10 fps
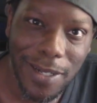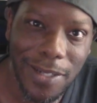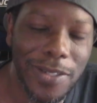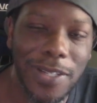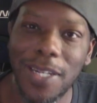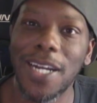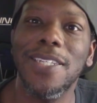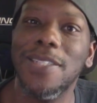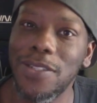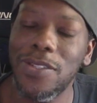you still got
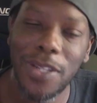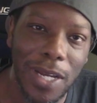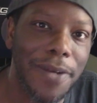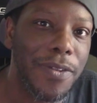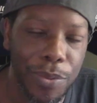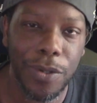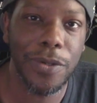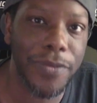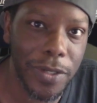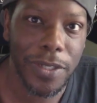you still have to
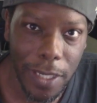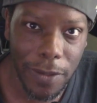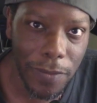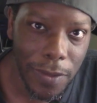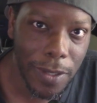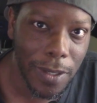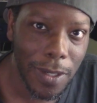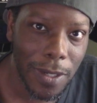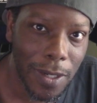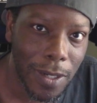prove yourself.
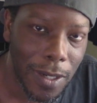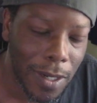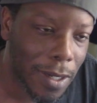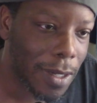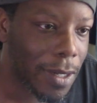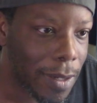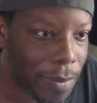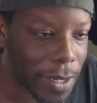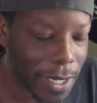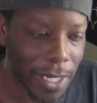
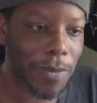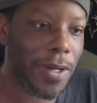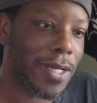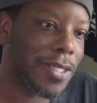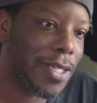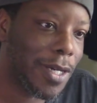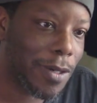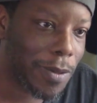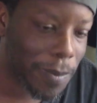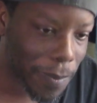But anyway,
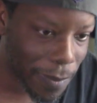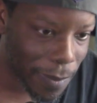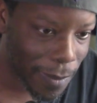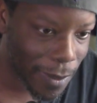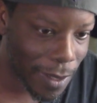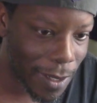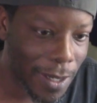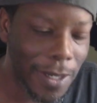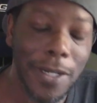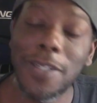so
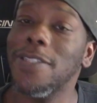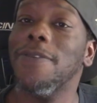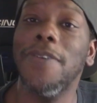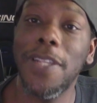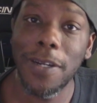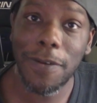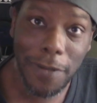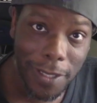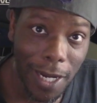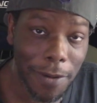here's the video for
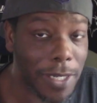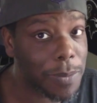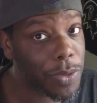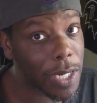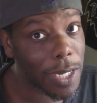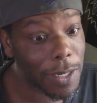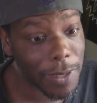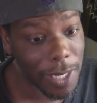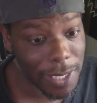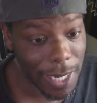Tyree. It's pretty long.
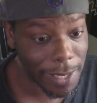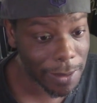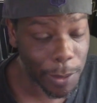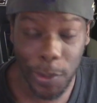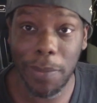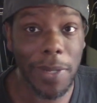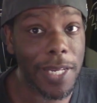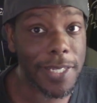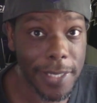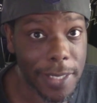That's It's like three
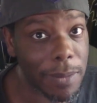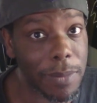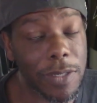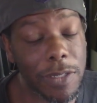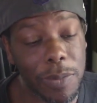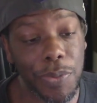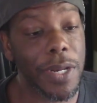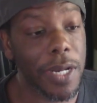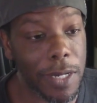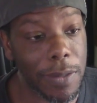minutes or something, so it's pretty
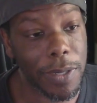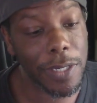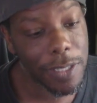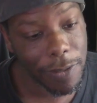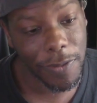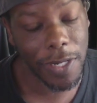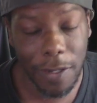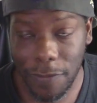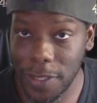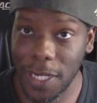long. But here's the video
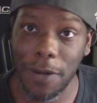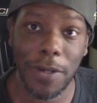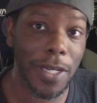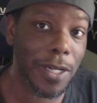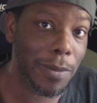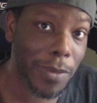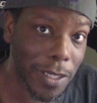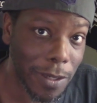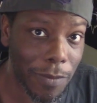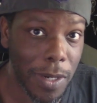for Tyreek Hill and
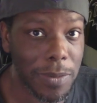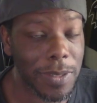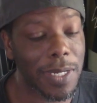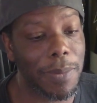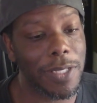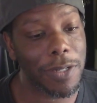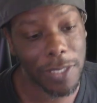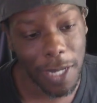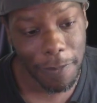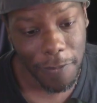Bijan Robinson talking about their
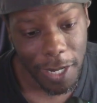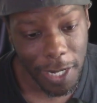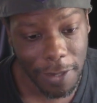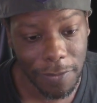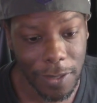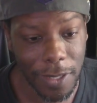top five.